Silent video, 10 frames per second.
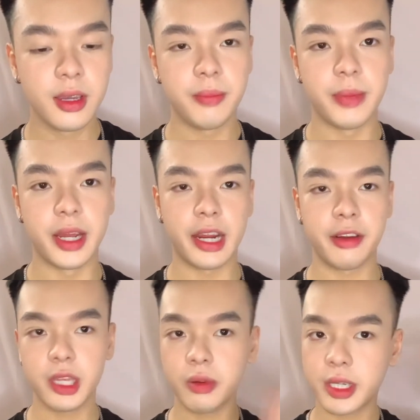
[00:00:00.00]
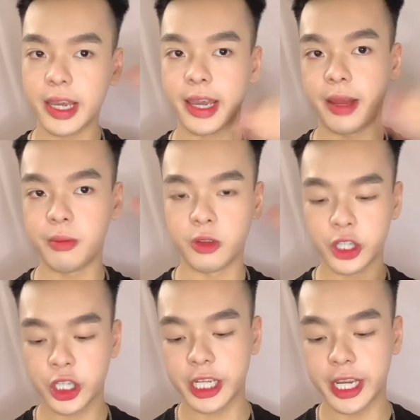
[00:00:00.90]
But I really want to add more
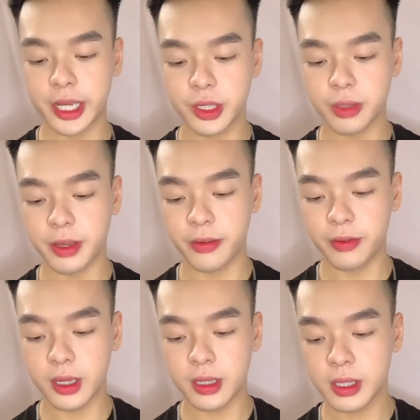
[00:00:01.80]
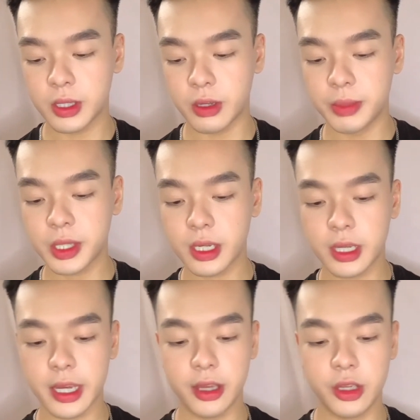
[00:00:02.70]
shade to my face, so I'm just
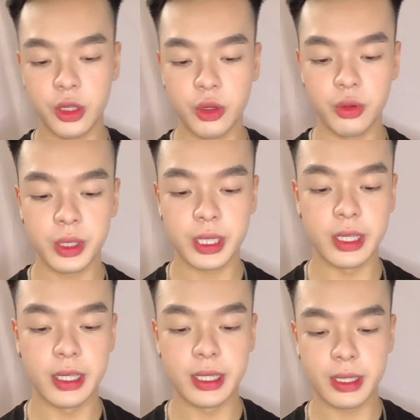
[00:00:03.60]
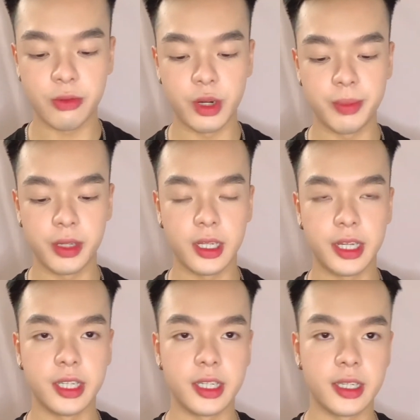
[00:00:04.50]
gonna use this Rimmel
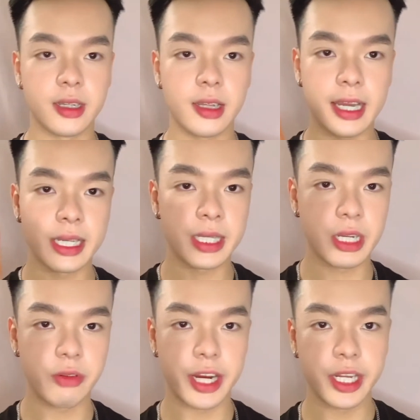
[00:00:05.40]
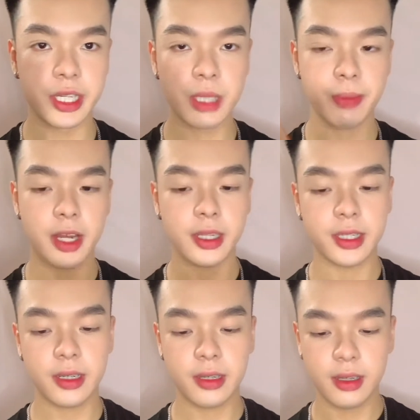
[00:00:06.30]
London Lasting Radiance palette.
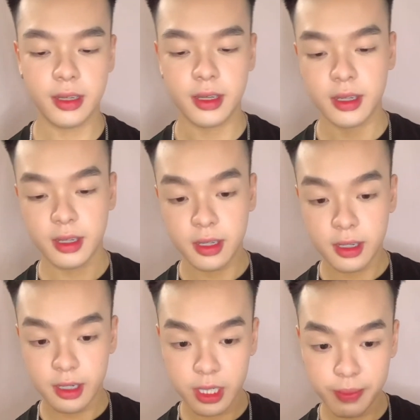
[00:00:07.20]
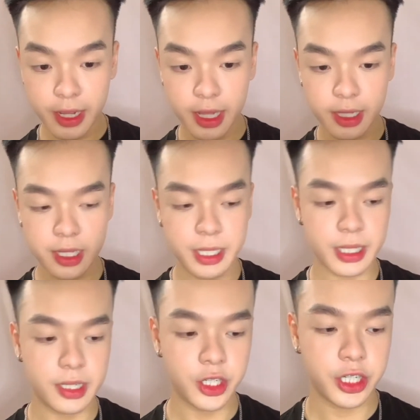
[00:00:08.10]
This palette is in
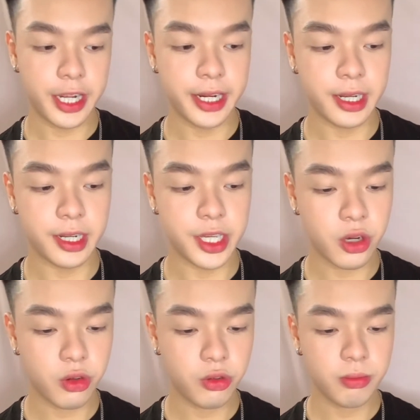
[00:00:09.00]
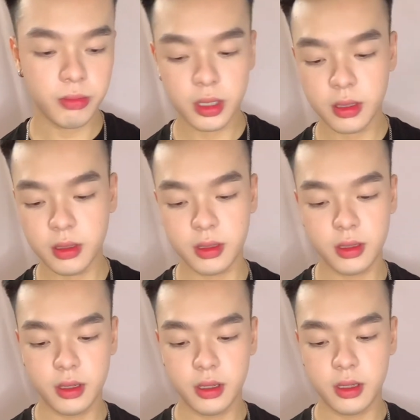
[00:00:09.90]
the shade Honeycomb,
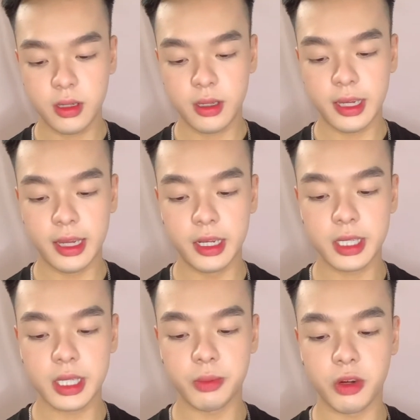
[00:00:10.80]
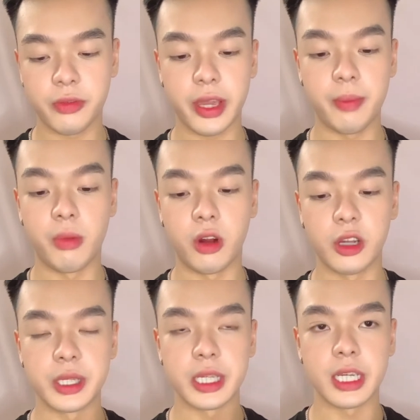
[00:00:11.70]
and this is more of a
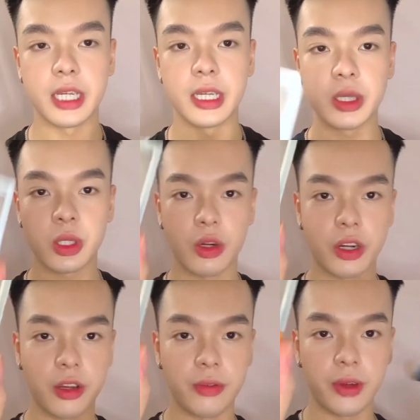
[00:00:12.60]
bronzy sort of,